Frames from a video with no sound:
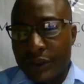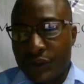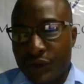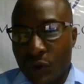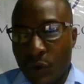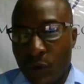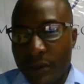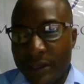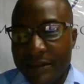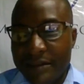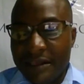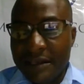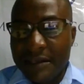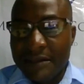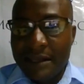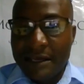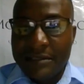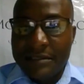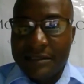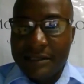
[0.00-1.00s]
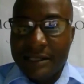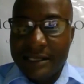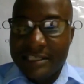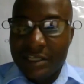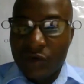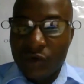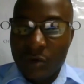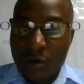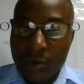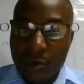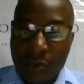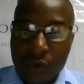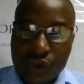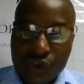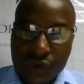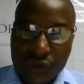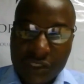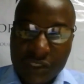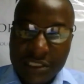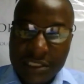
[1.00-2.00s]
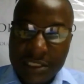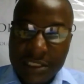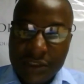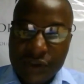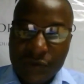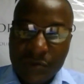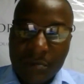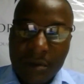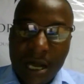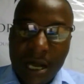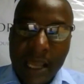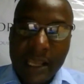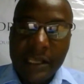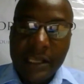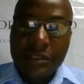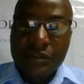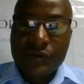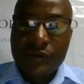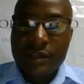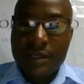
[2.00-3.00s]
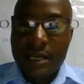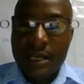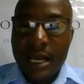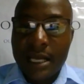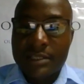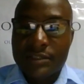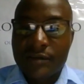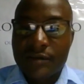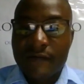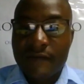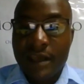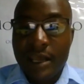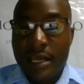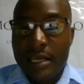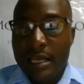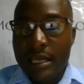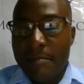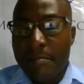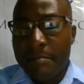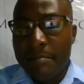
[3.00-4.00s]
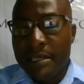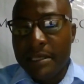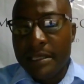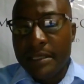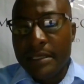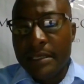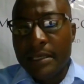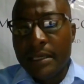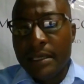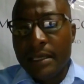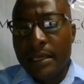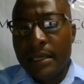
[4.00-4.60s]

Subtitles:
So we think that there's an opportunity to buy into the likes of NMB.